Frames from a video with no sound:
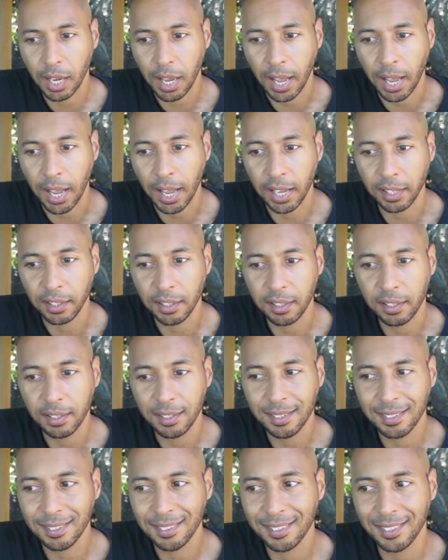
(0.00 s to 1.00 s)

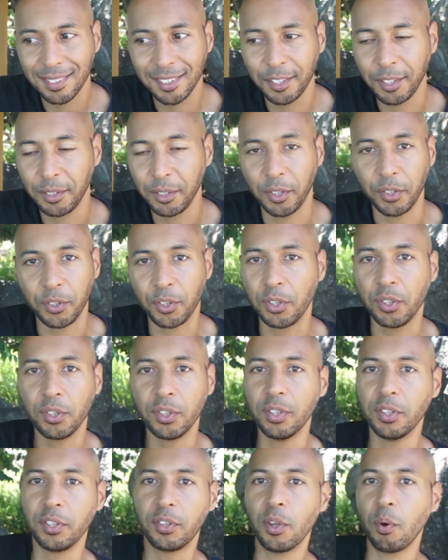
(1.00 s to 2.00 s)
and
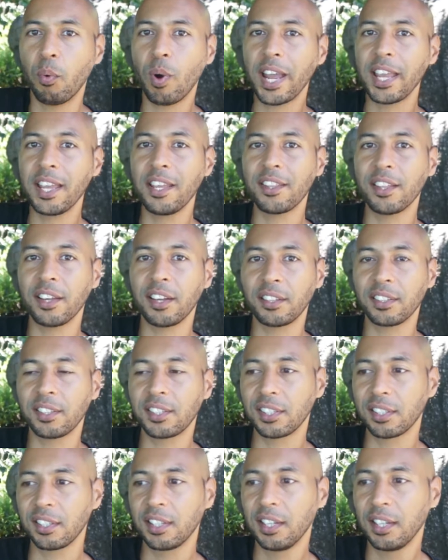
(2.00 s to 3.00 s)
the way
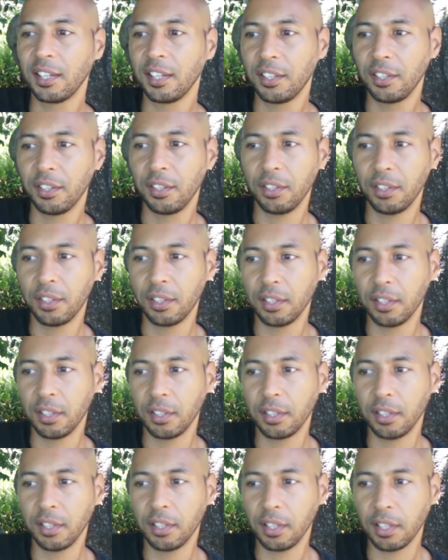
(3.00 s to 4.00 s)
that
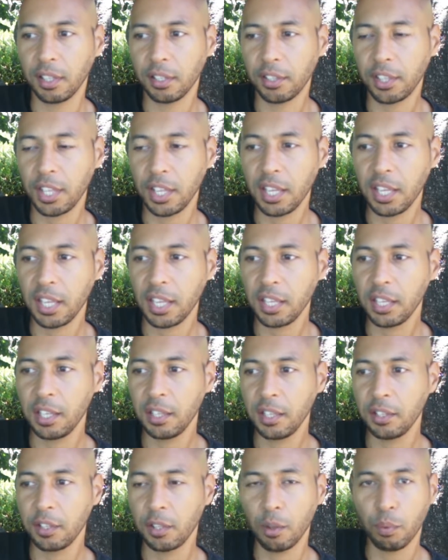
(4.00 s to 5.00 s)
the
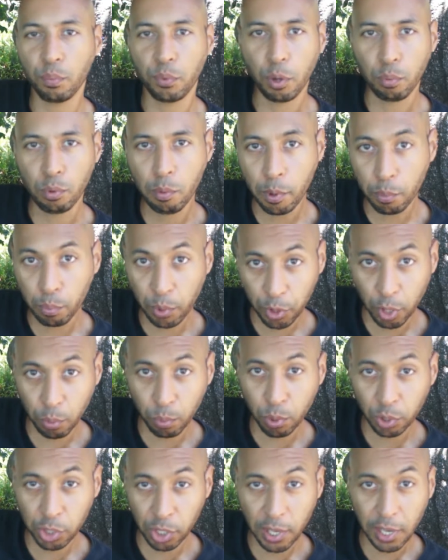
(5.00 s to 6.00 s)
woman with the
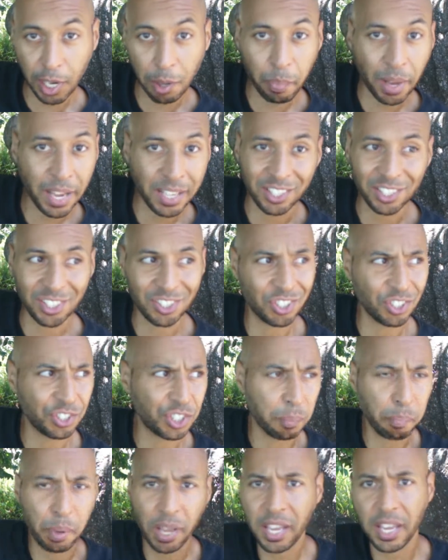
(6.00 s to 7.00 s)
watercolour paints just
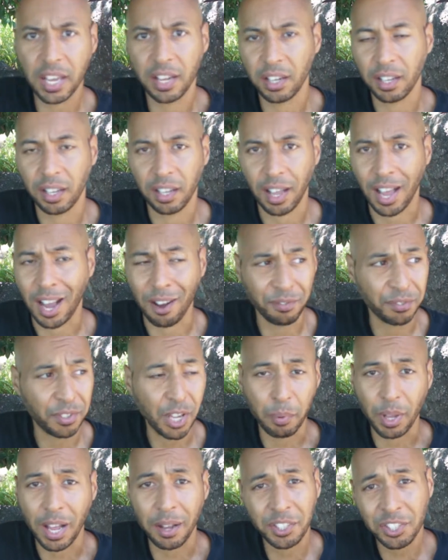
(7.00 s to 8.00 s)
appeared out of
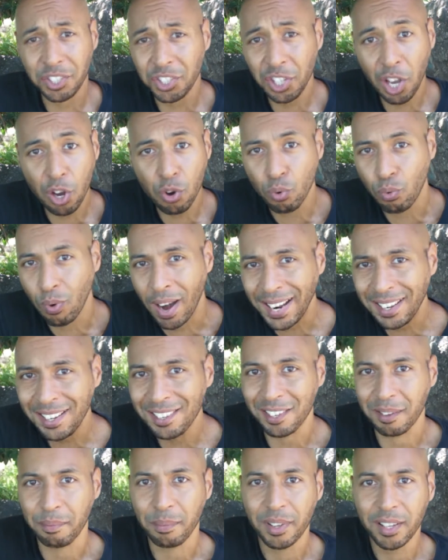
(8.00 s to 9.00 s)
nowhere. That's so
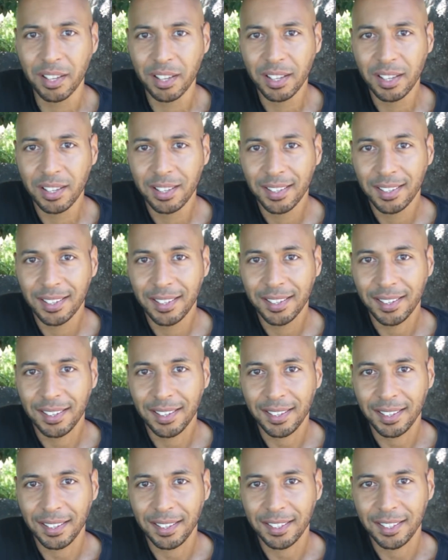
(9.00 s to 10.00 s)
random.
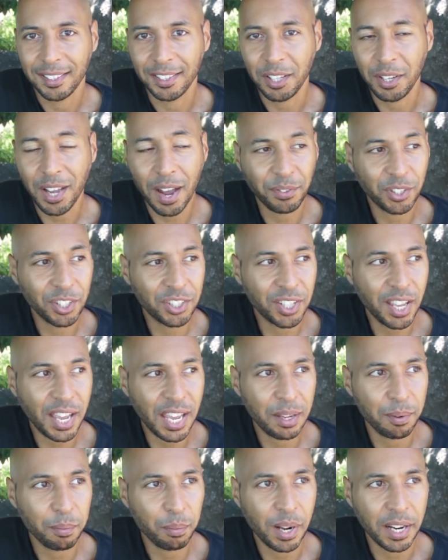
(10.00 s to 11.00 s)
You have to
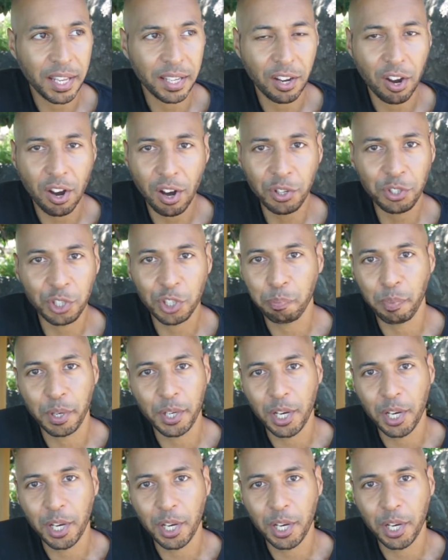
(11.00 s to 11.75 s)
say, well, it can't just be